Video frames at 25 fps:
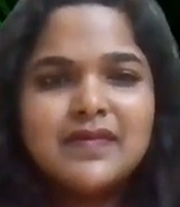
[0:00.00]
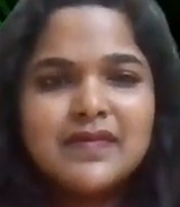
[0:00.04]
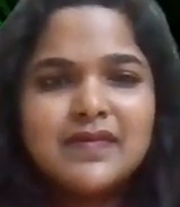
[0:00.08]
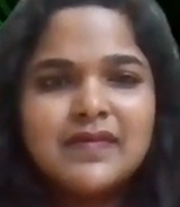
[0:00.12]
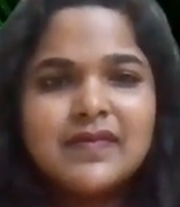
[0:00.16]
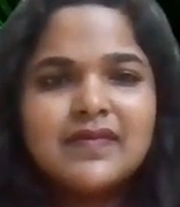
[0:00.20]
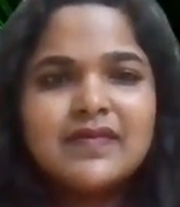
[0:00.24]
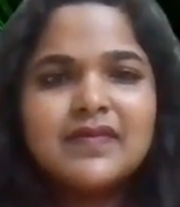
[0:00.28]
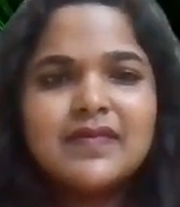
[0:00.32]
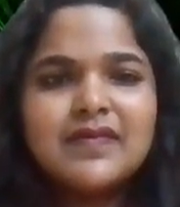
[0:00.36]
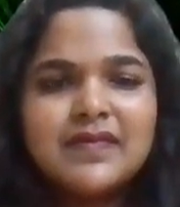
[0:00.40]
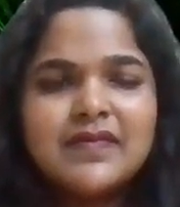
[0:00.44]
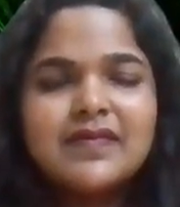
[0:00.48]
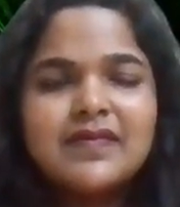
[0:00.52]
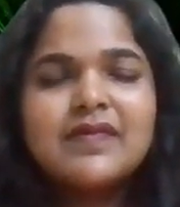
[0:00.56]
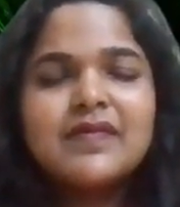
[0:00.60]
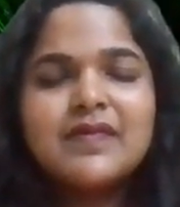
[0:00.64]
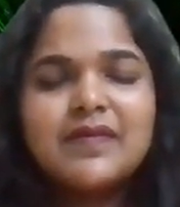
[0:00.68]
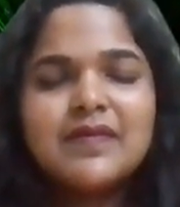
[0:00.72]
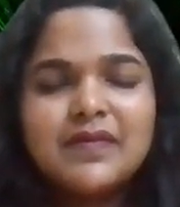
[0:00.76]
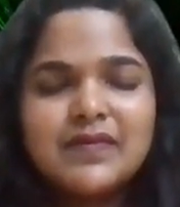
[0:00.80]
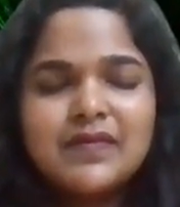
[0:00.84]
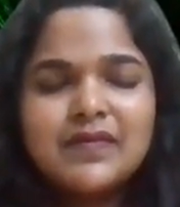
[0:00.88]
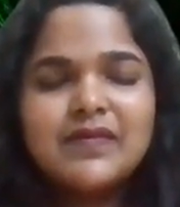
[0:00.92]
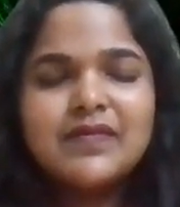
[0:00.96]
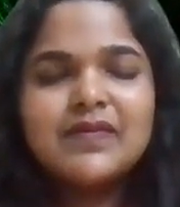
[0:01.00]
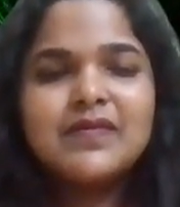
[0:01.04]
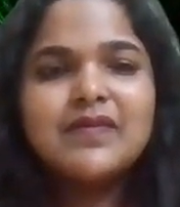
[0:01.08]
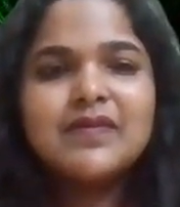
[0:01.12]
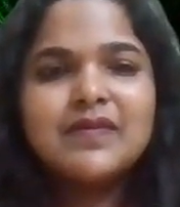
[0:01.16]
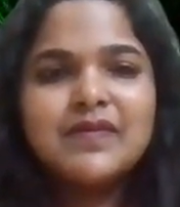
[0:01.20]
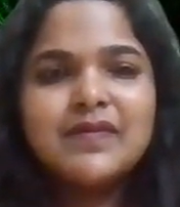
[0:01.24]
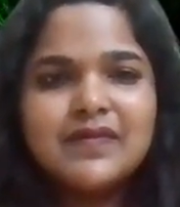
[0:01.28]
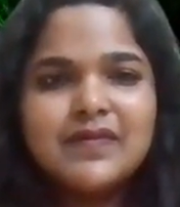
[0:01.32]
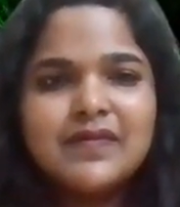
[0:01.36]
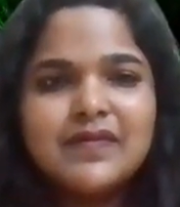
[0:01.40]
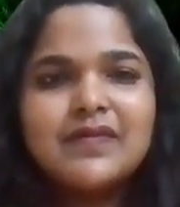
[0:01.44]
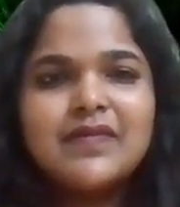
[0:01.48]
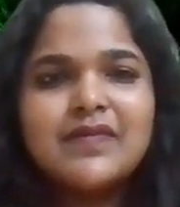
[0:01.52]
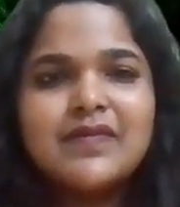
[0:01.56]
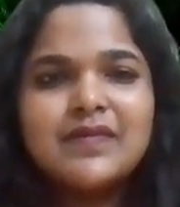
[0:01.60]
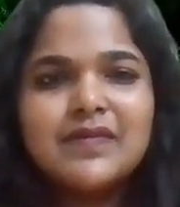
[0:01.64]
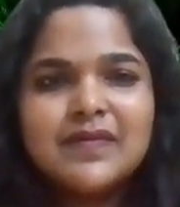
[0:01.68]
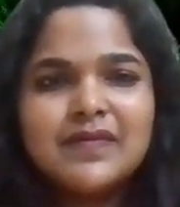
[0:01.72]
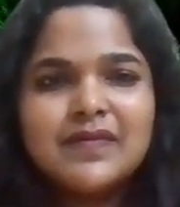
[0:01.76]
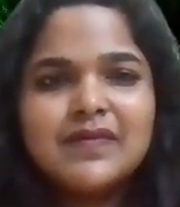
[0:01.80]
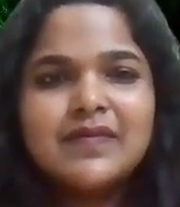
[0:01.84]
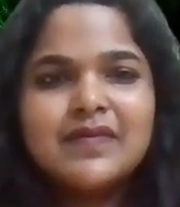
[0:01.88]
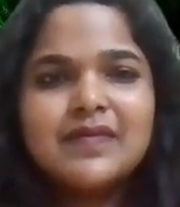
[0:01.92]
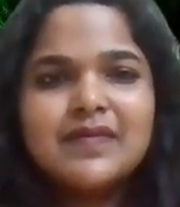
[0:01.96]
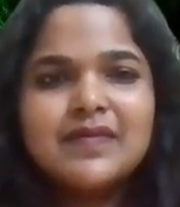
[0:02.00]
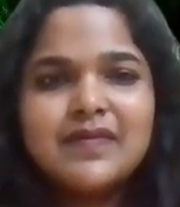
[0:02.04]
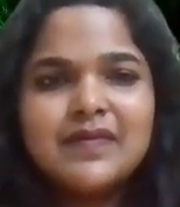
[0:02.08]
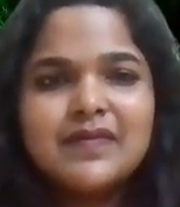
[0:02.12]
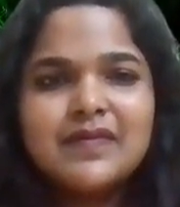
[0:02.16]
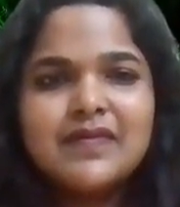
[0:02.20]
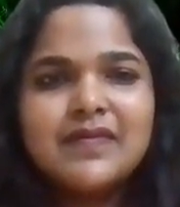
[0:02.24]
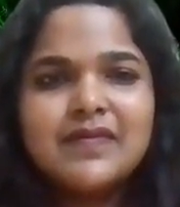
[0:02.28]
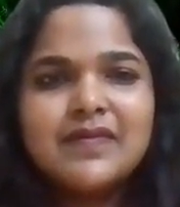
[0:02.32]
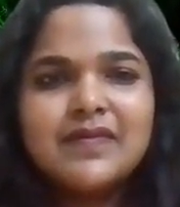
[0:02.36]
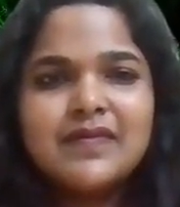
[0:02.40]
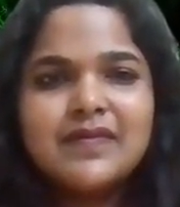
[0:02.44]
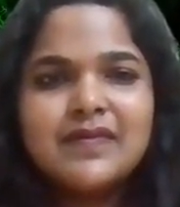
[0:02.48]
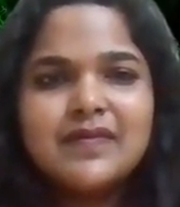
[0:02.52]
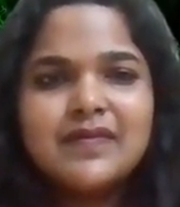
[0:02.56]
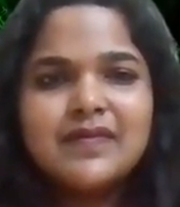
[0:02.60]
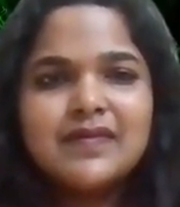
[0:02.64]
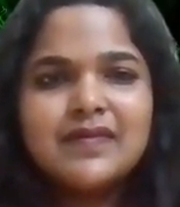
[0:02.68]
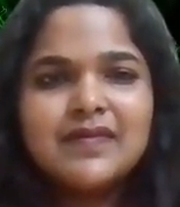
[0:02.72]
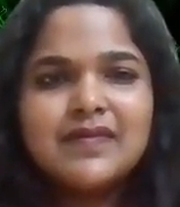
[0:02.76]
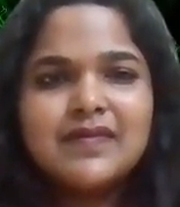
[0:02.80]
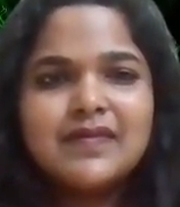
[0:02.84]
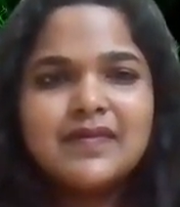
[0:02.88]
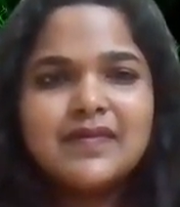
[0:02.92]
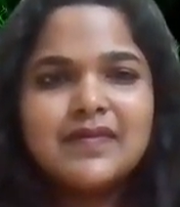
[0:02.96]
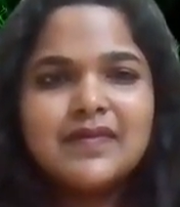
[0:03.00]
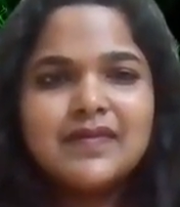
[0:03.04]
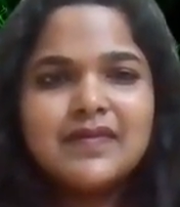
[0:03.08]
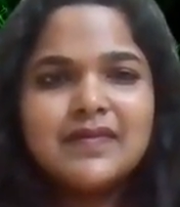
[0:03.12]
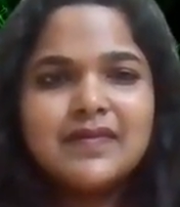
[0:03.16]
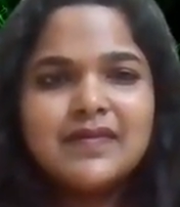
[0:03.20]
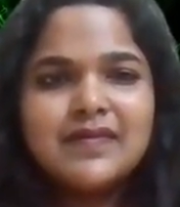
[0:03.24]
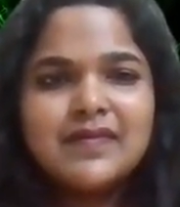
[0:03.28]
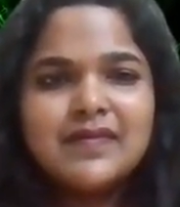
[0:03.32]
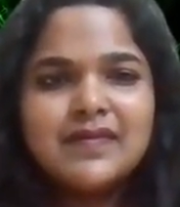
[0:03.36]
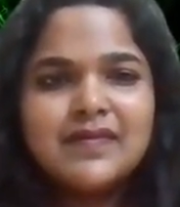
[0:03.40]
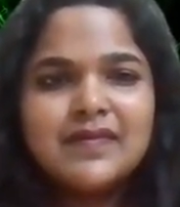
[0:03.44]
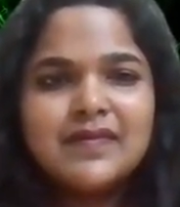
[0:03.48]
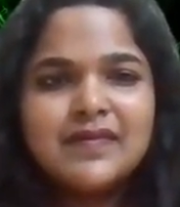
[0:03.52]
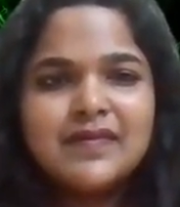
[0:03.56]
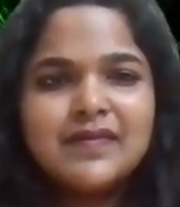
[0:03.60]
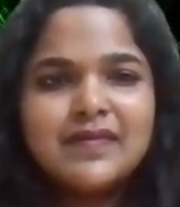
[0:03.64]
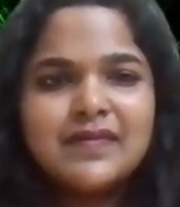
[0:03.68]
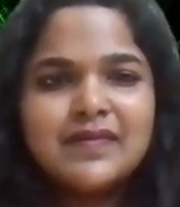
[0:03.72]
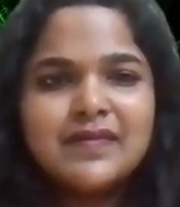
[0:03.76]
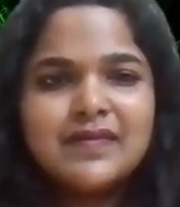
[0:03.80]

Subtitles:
(not speaking)